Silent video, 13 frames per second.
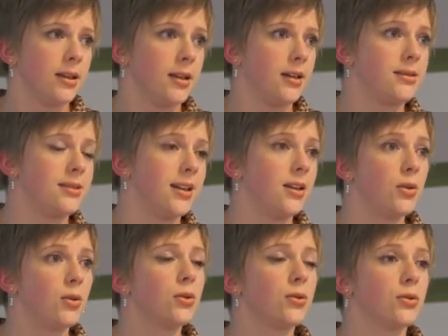and they
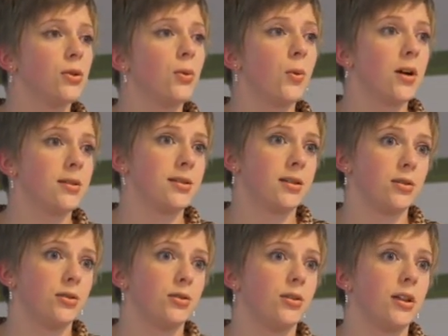don't know what they're
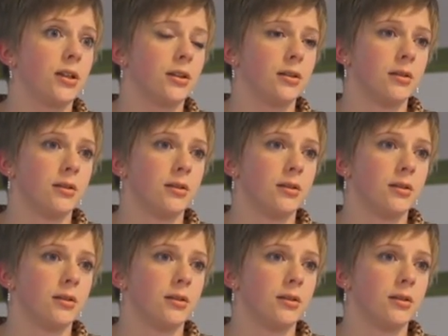doing.